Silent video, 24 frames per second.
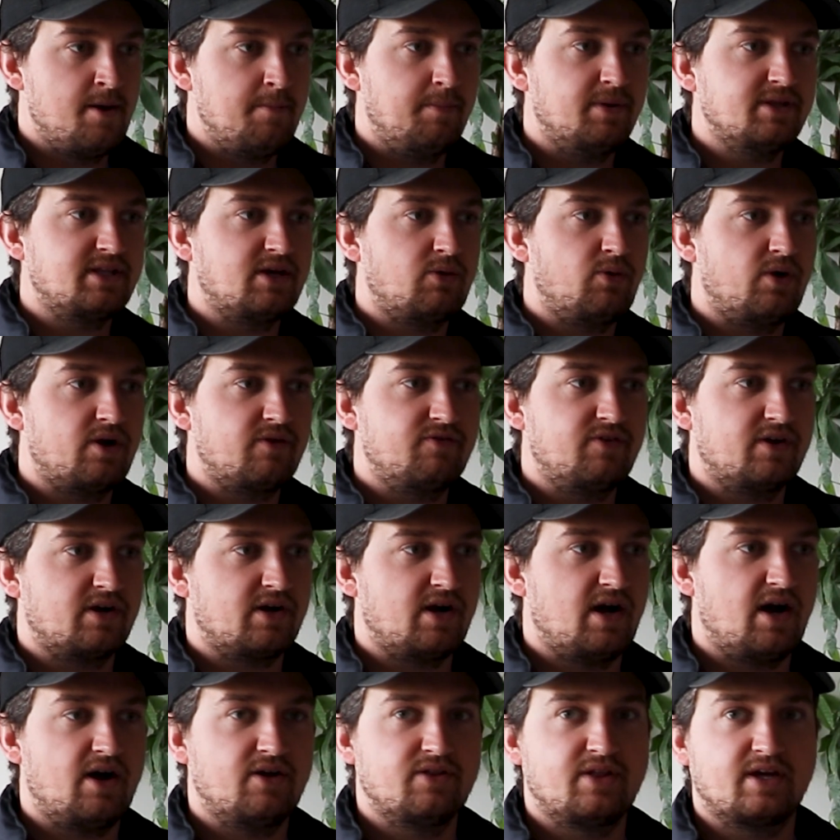but they wanna
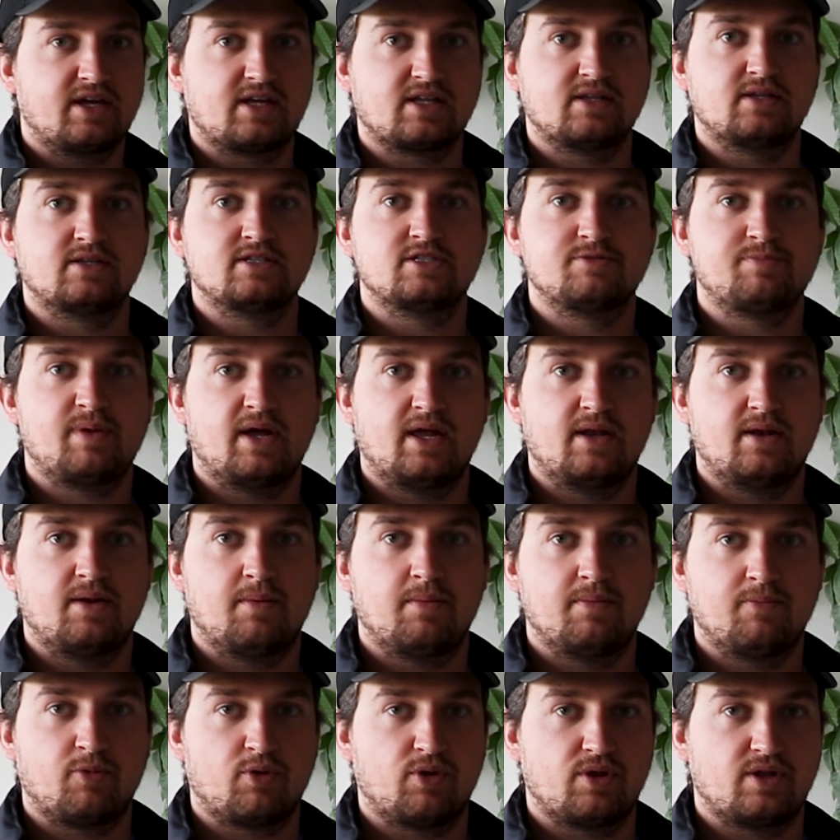figure out how they can
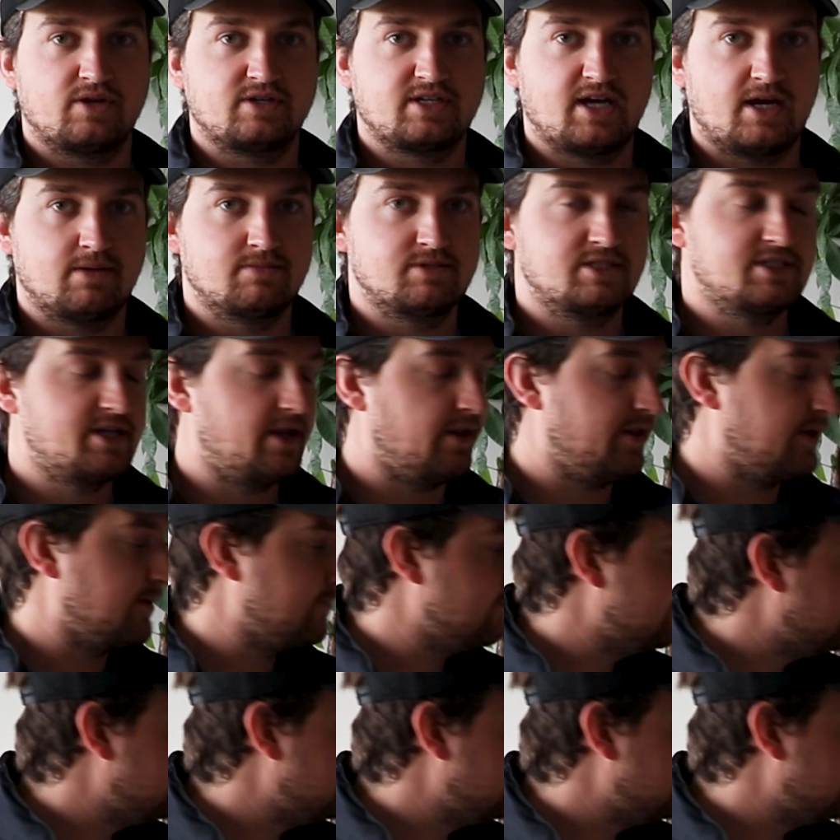spend more of their time selling.